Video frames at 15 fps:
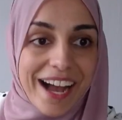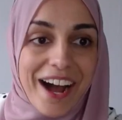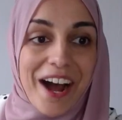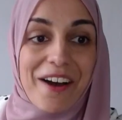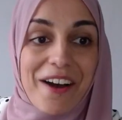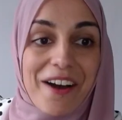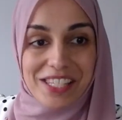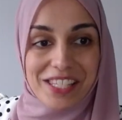
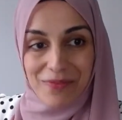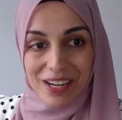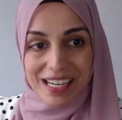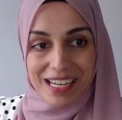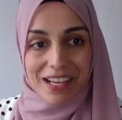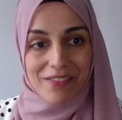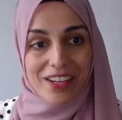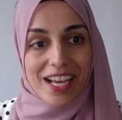Oh, that's a really
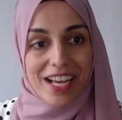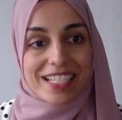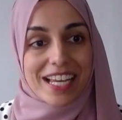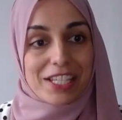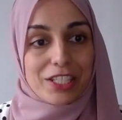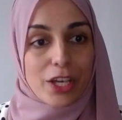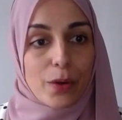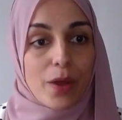lovely idea.
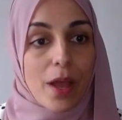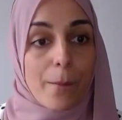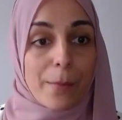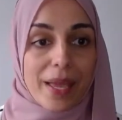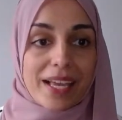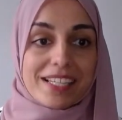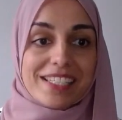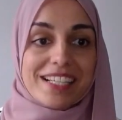So
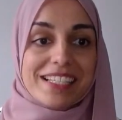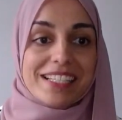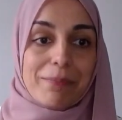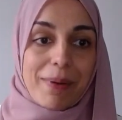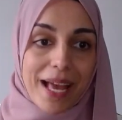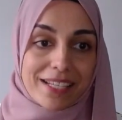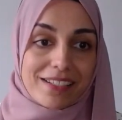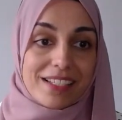Pixels and
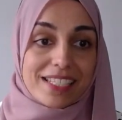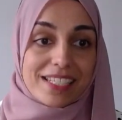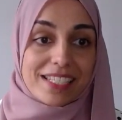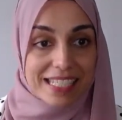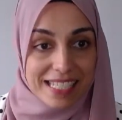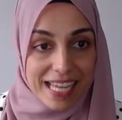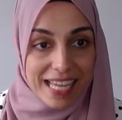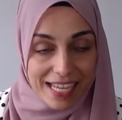Petals has
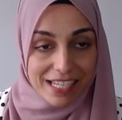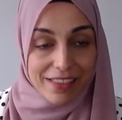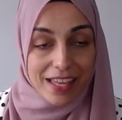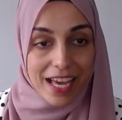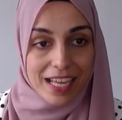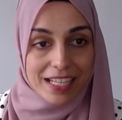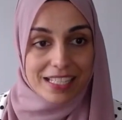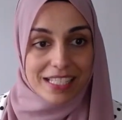said
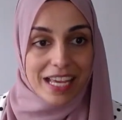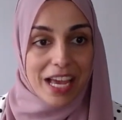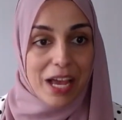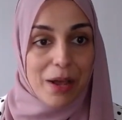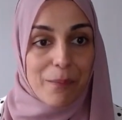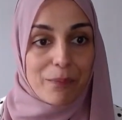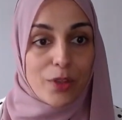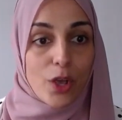that
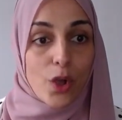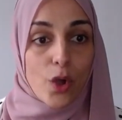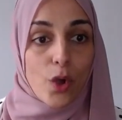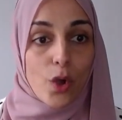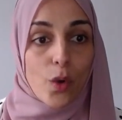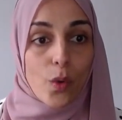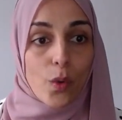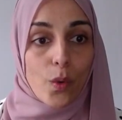
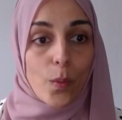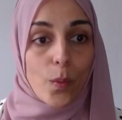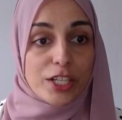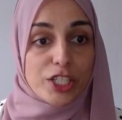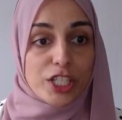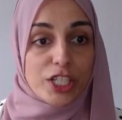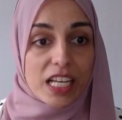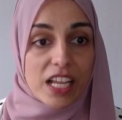when
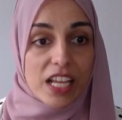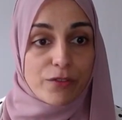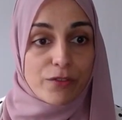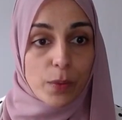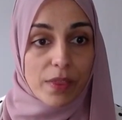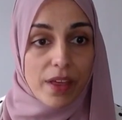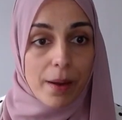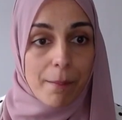she lived
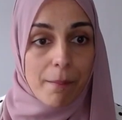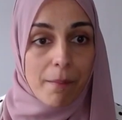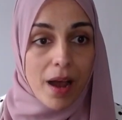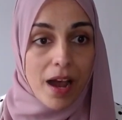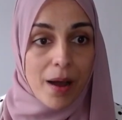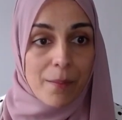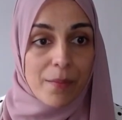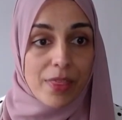with her
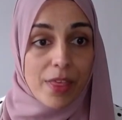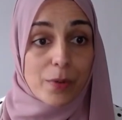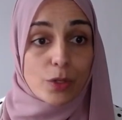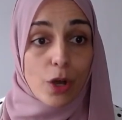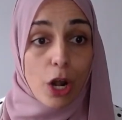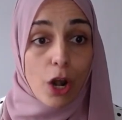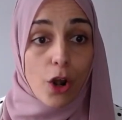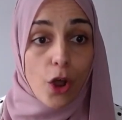mum, there was
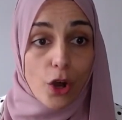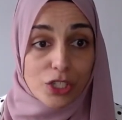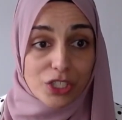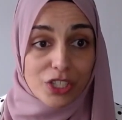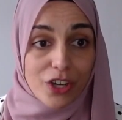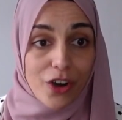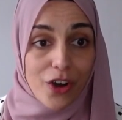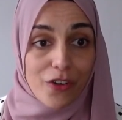a
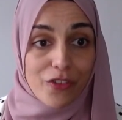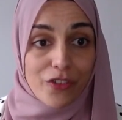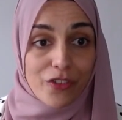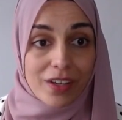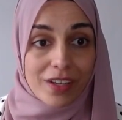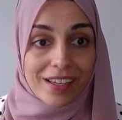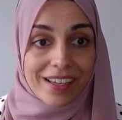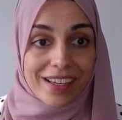lot of
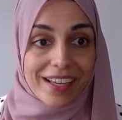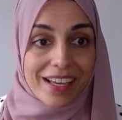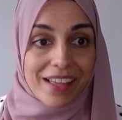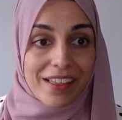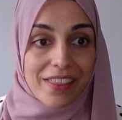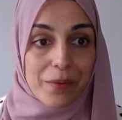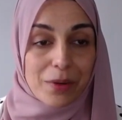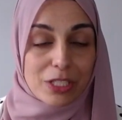
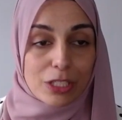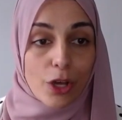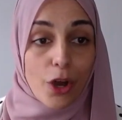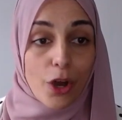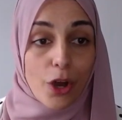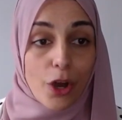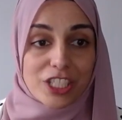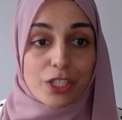
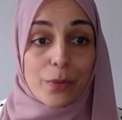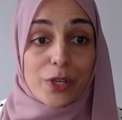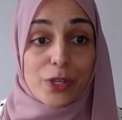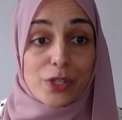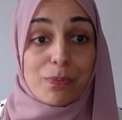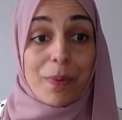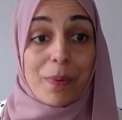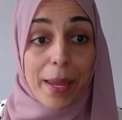us, so we
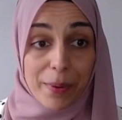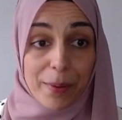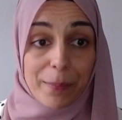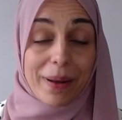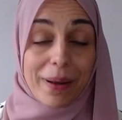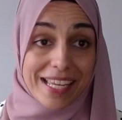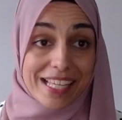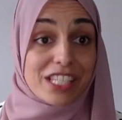used paper
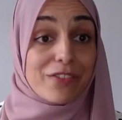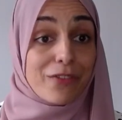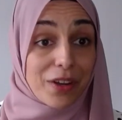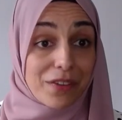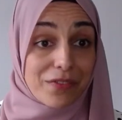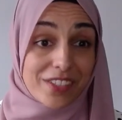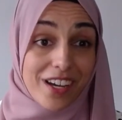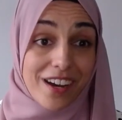plates for
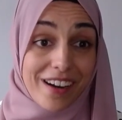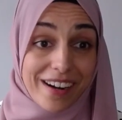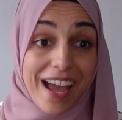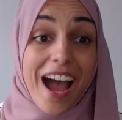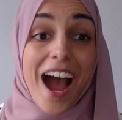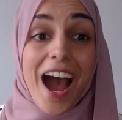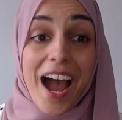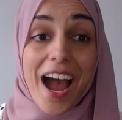iftar.
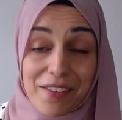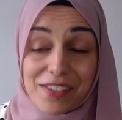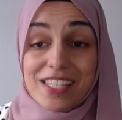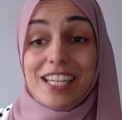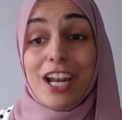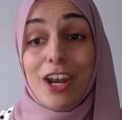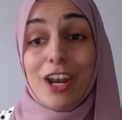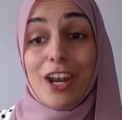I've
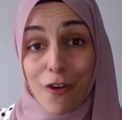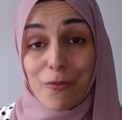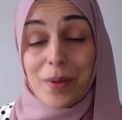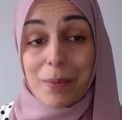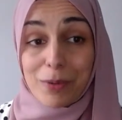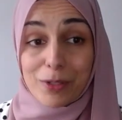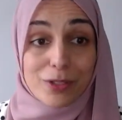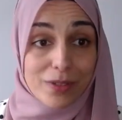seen a lot of
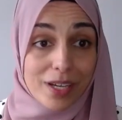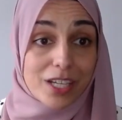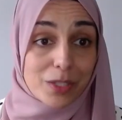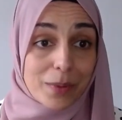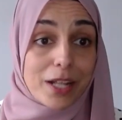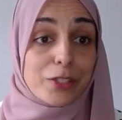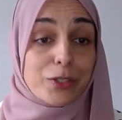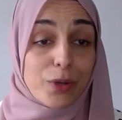people do that as
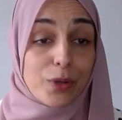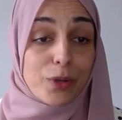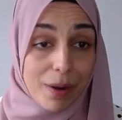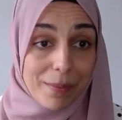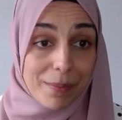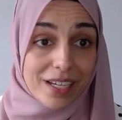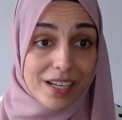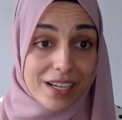well during
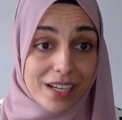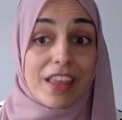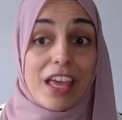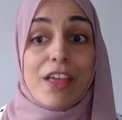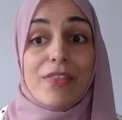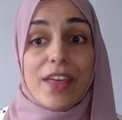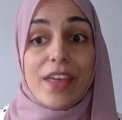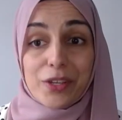Ramadan.
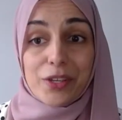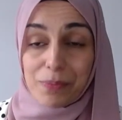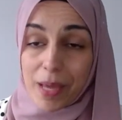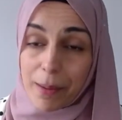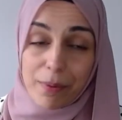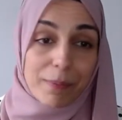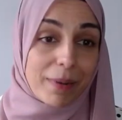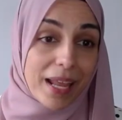They use
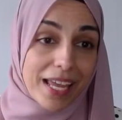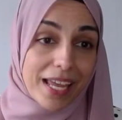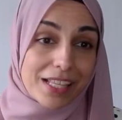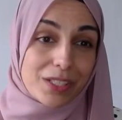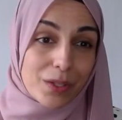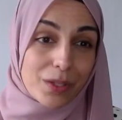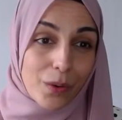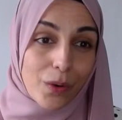paper
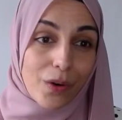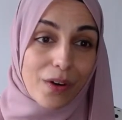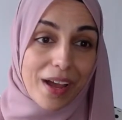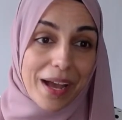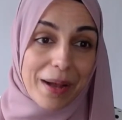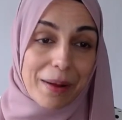plates or